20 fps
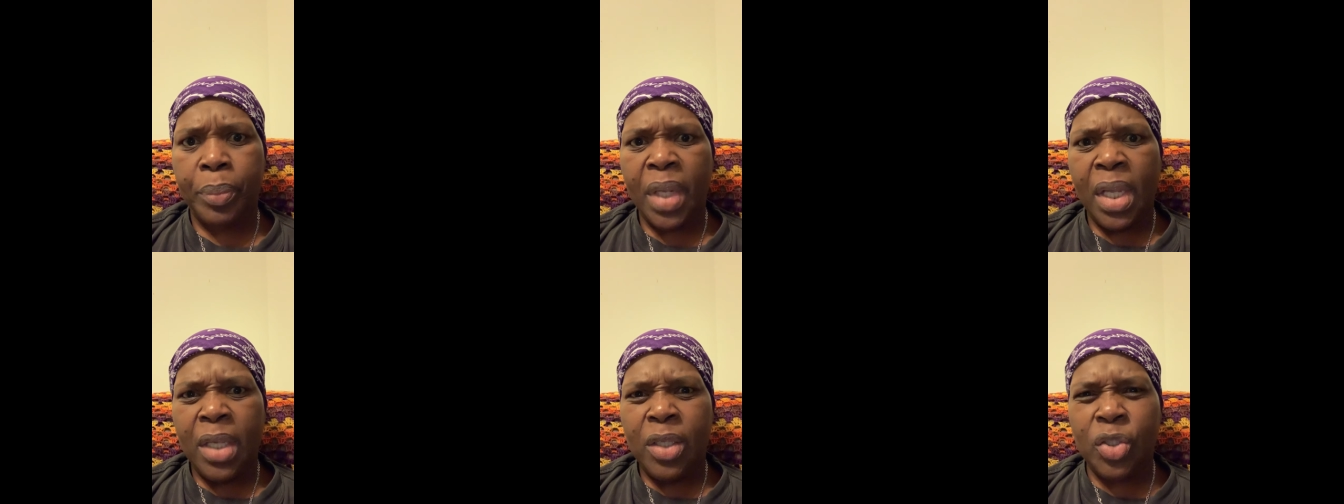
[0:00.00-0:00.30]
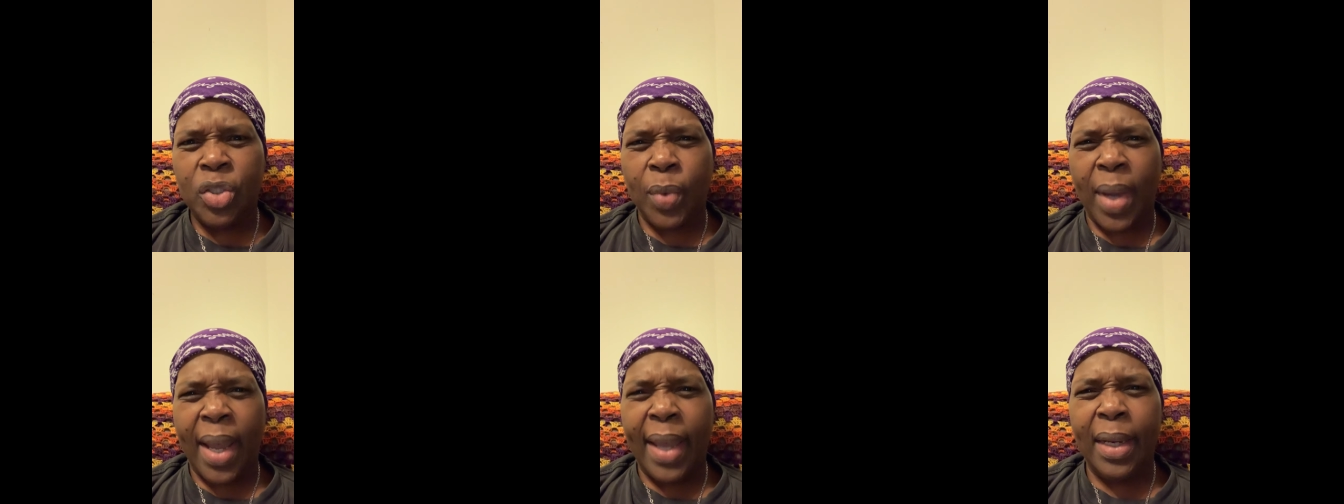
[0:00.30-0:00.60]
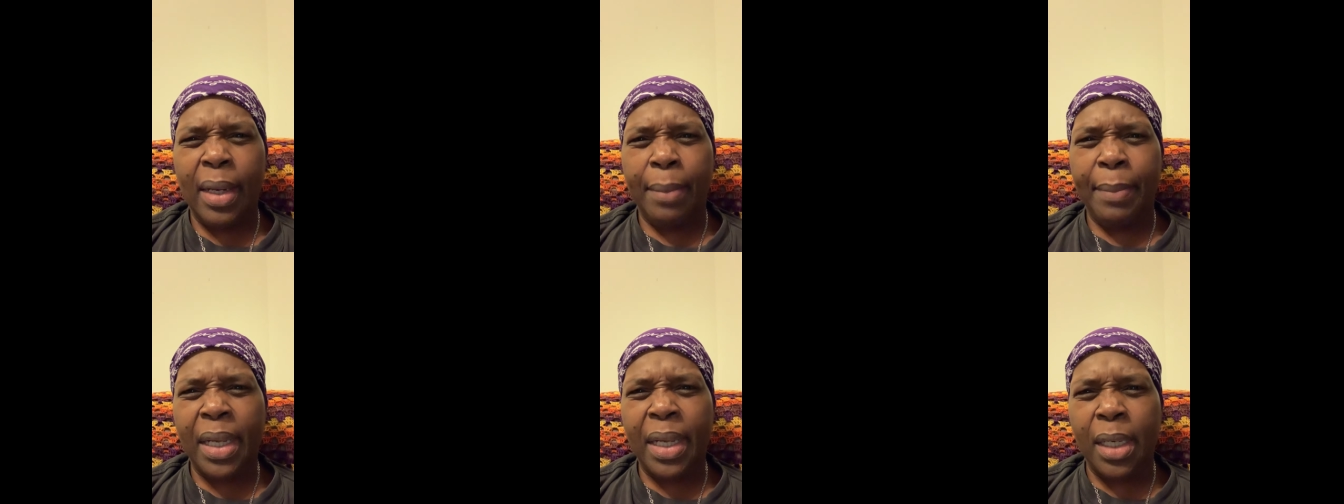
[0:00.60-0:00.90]
So I
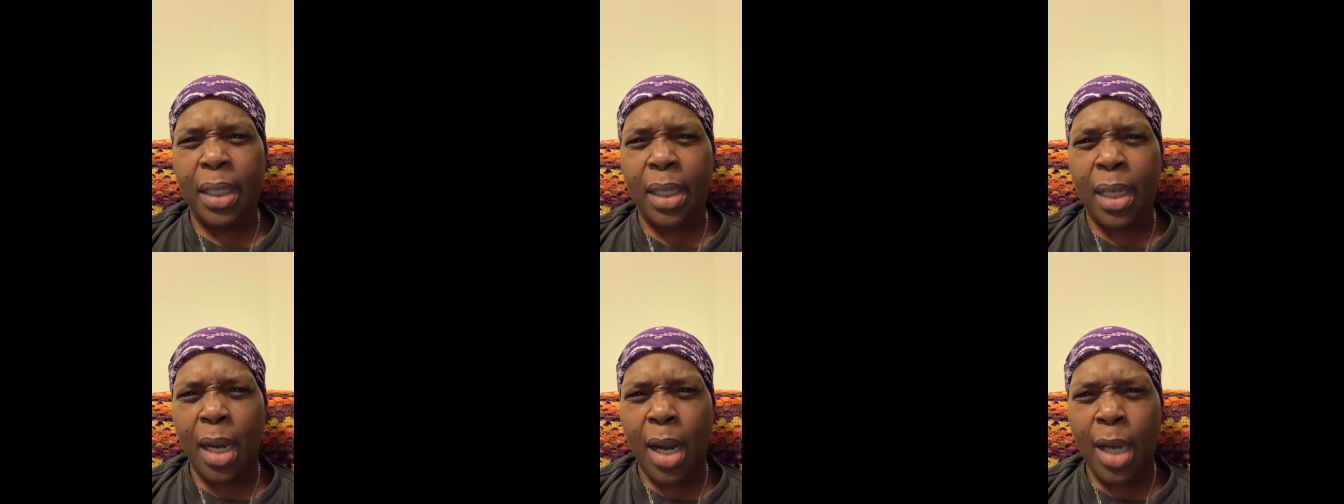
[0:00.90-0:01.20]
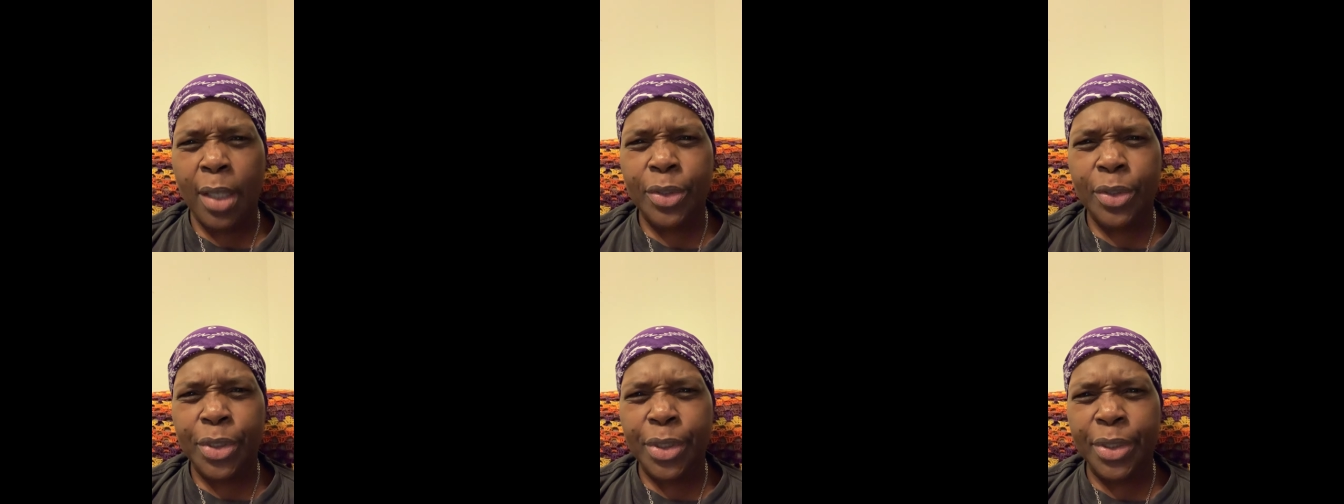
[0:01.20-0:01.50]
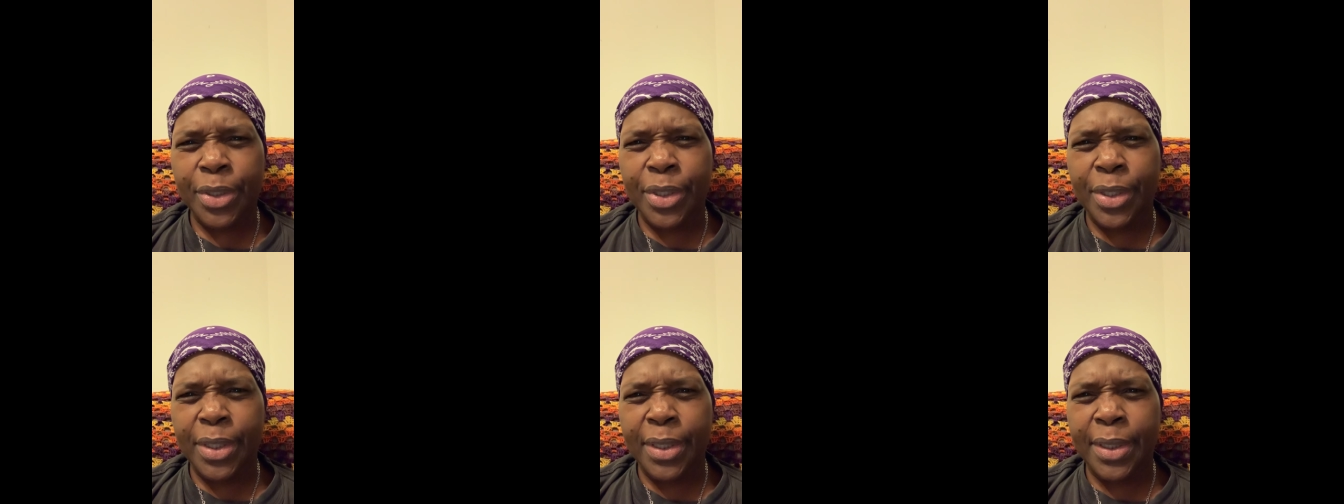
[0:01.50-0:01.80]
had to make a
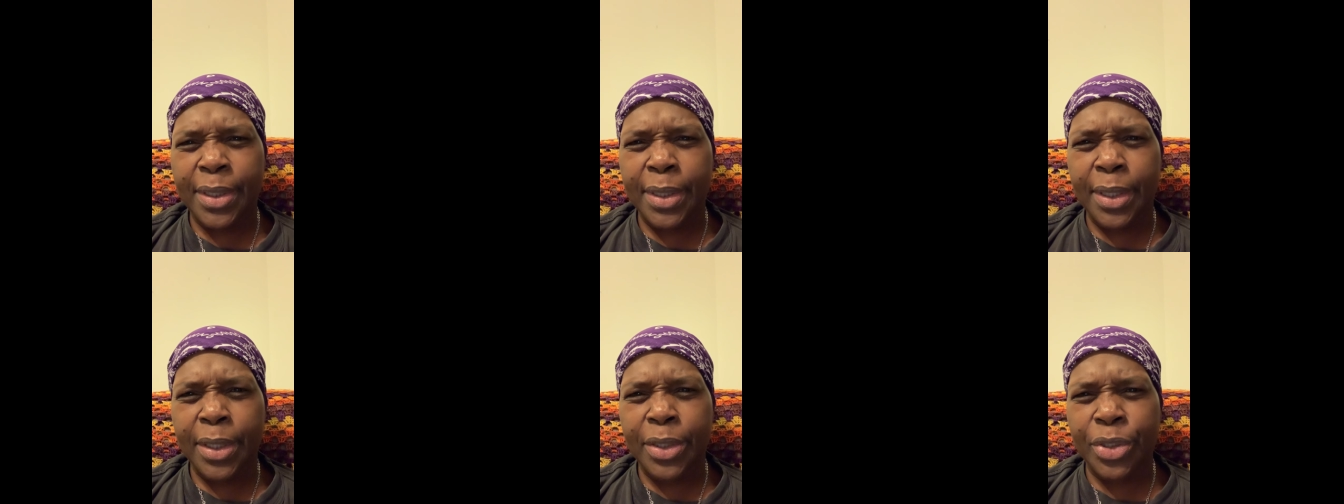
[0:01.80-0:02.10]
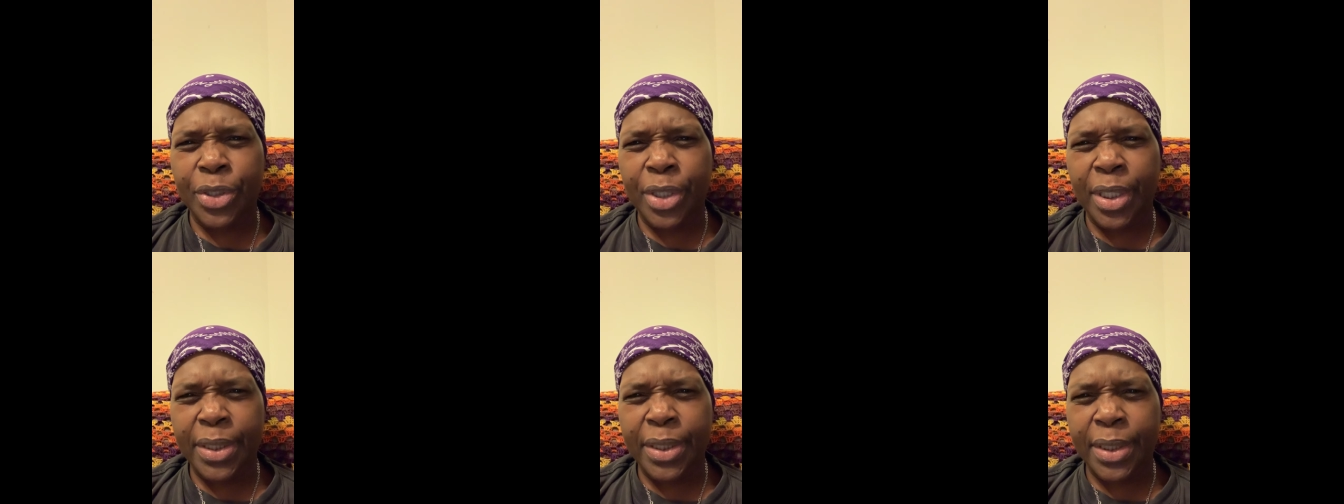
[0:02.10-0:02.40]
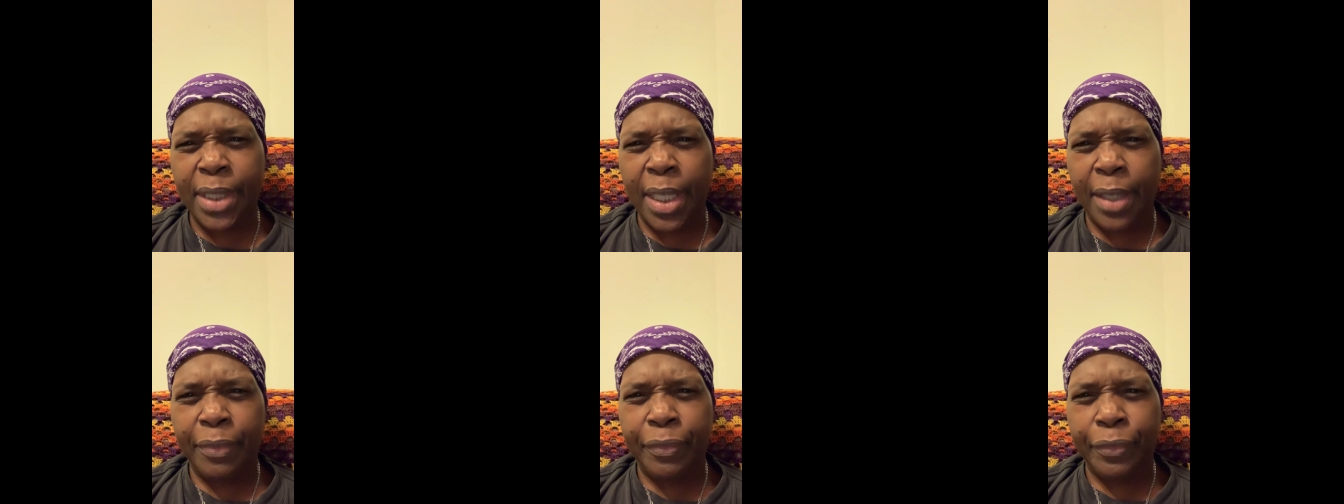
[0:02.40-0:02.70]
conscious decision to
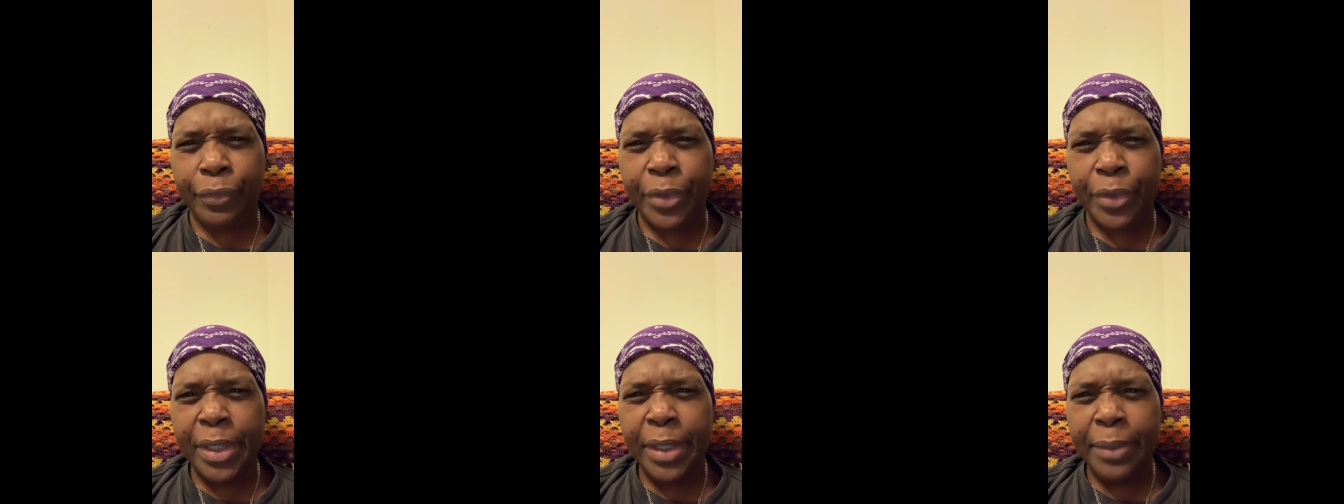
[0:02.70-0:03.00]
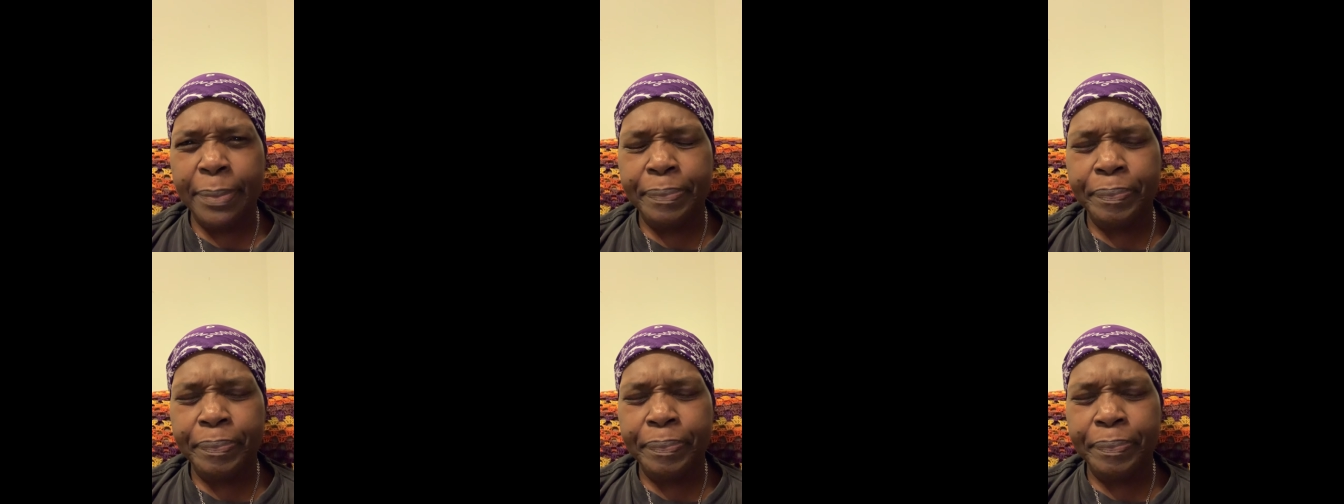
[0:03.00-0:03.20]
stay free